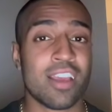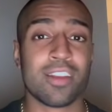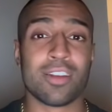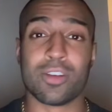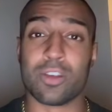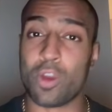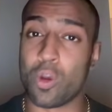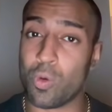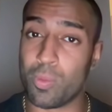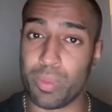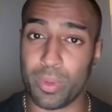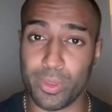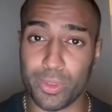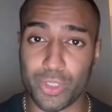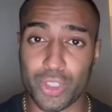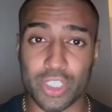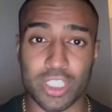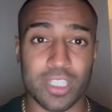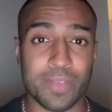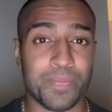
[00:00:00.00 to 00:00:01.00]
no
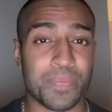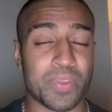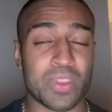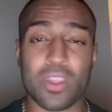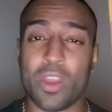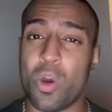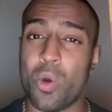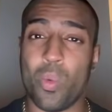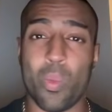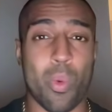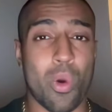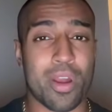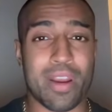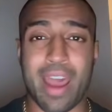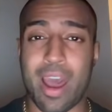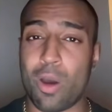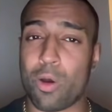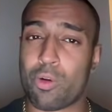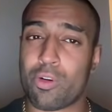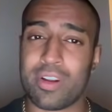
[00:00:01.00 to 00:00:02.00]
bullshit, no 1
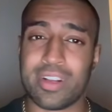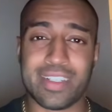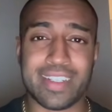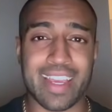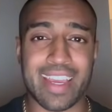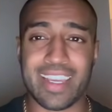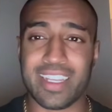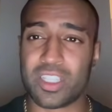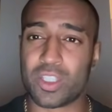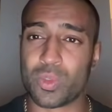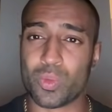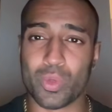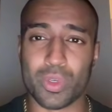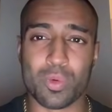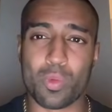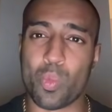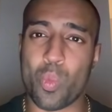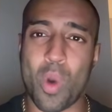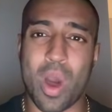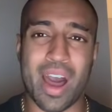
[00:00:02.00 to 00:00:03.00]
hour a day to
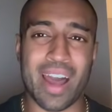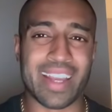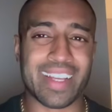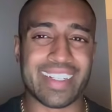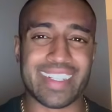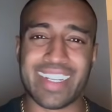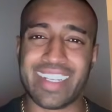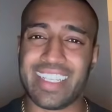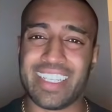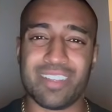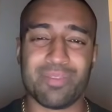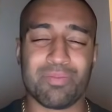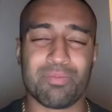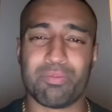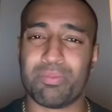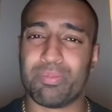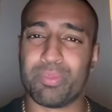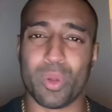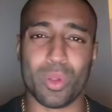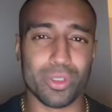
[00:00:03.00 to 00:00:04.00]
unwind, any
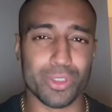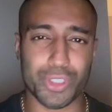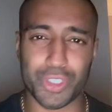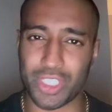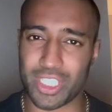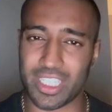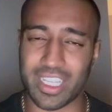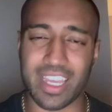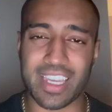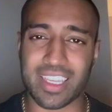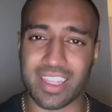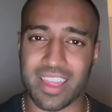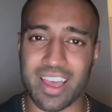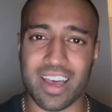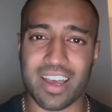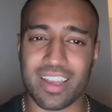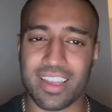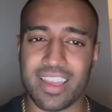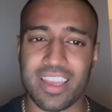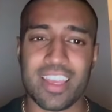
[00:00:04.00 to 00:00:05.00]
bullshit like
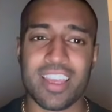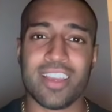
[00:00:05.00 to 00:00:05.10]
that.